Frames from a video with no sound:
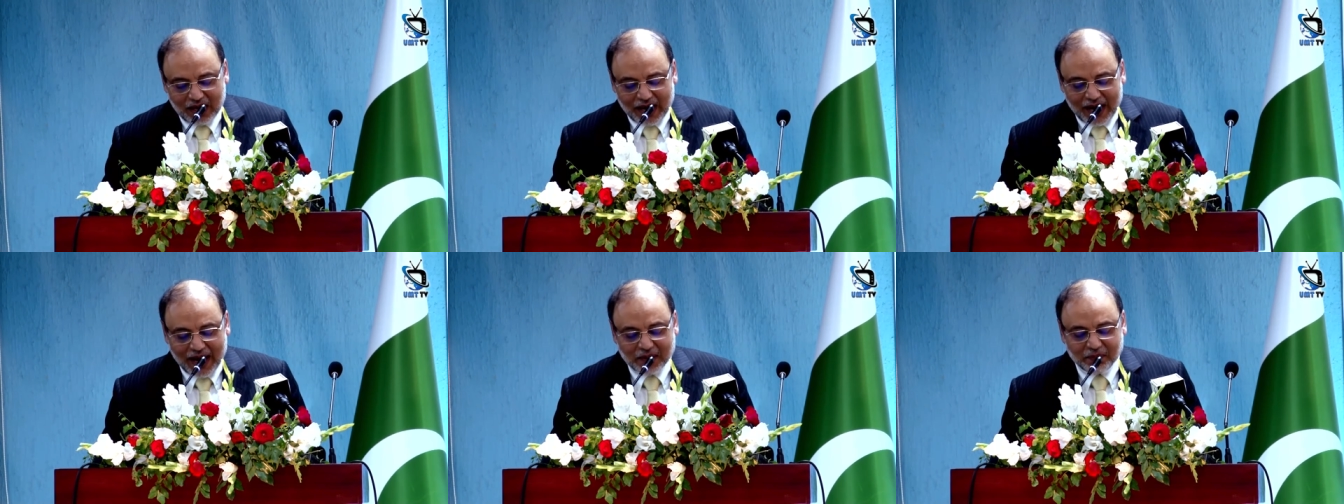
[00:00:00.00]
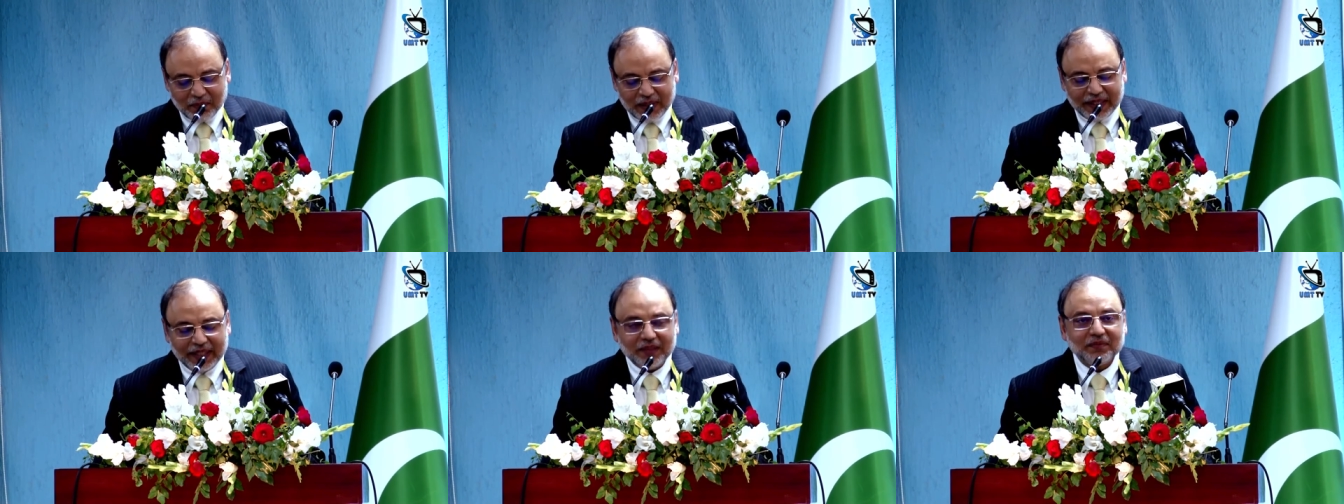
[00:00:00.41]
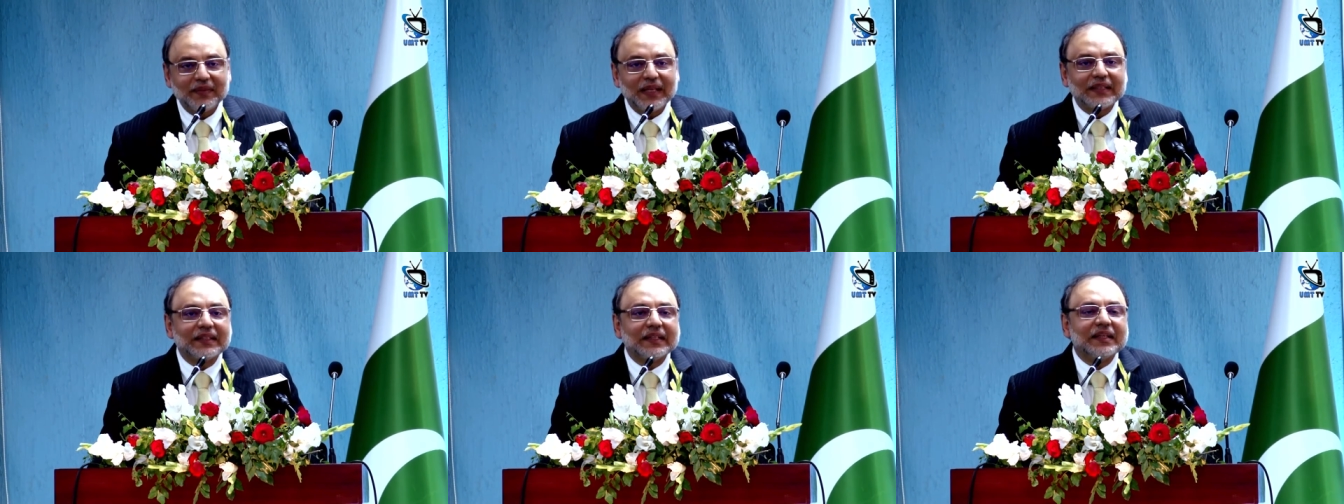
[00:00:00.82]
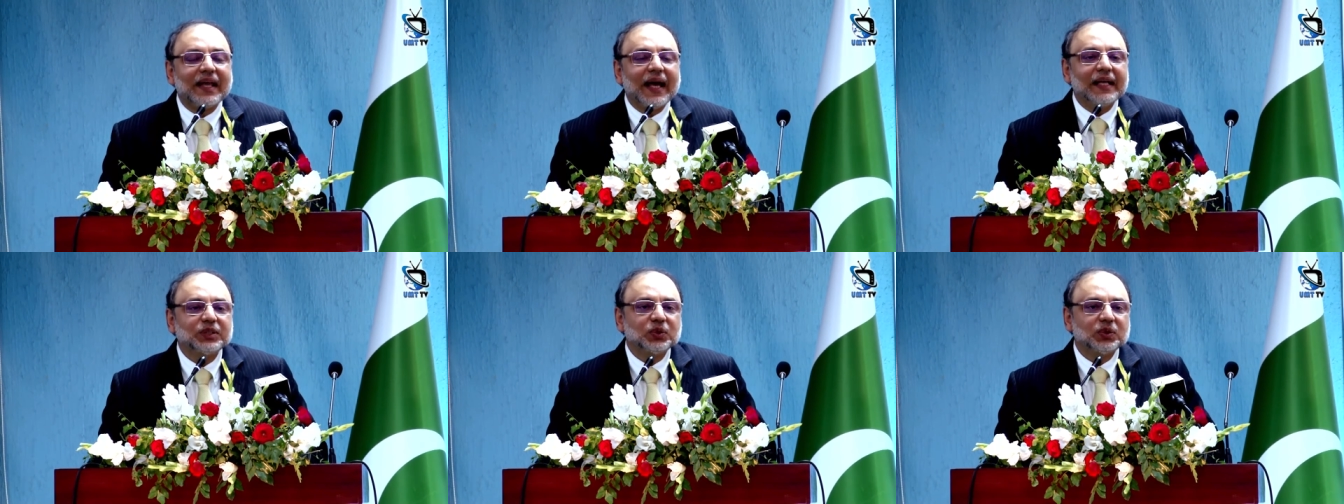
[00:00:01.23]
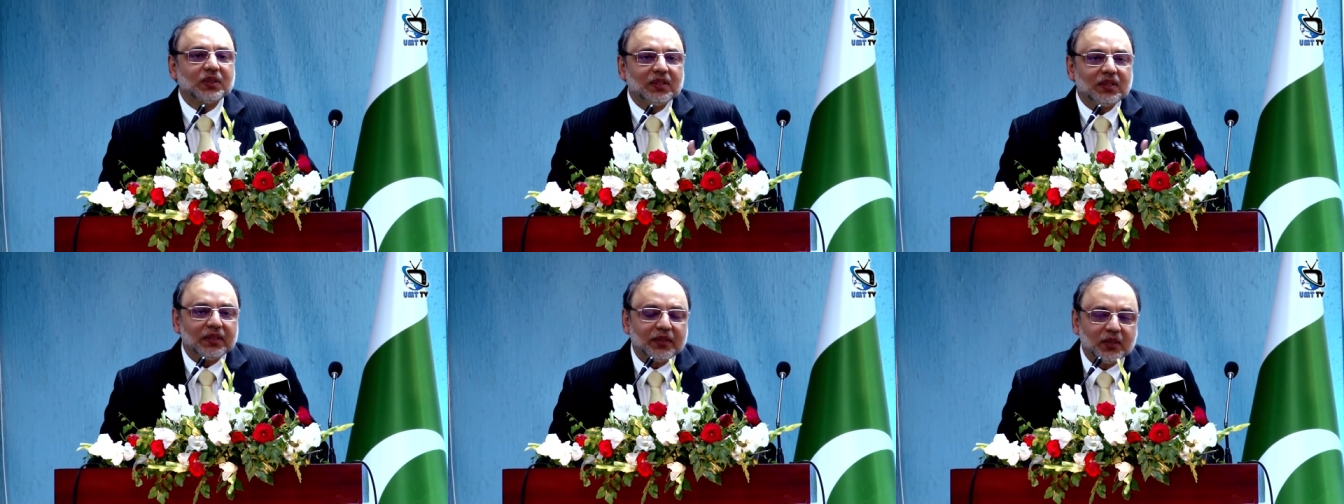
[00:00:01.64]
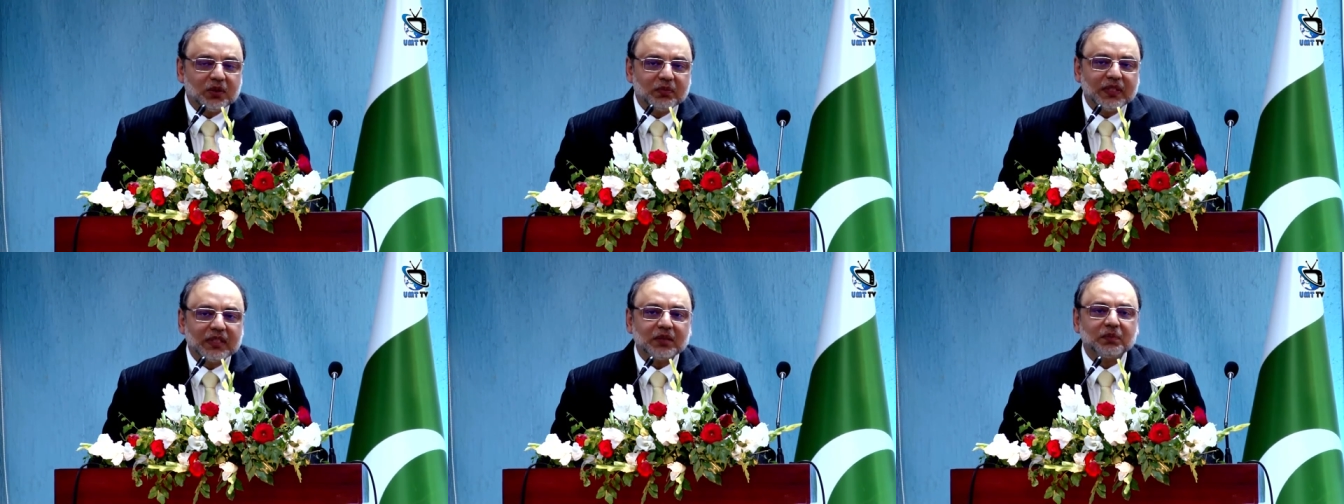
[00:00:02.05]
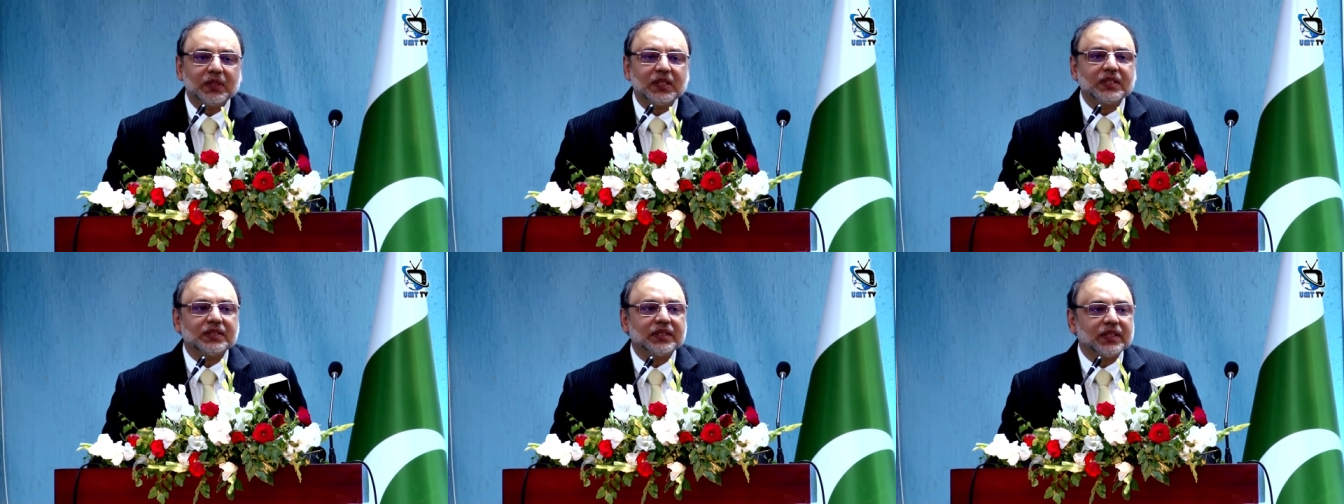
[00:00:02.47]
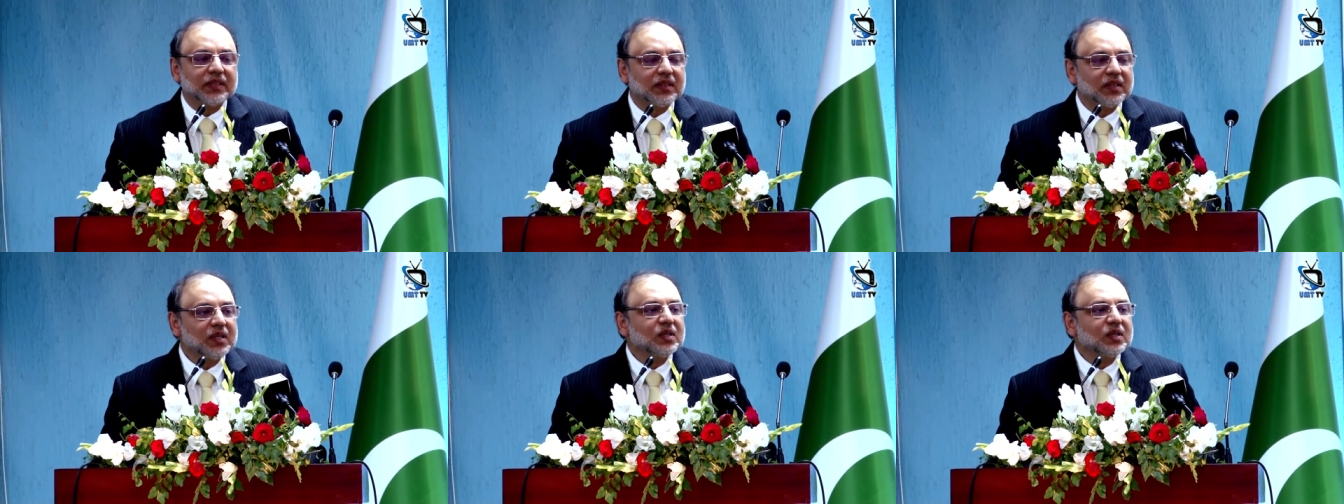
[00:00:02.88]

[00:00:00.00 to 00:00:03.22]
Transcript: I believe that the natural human ability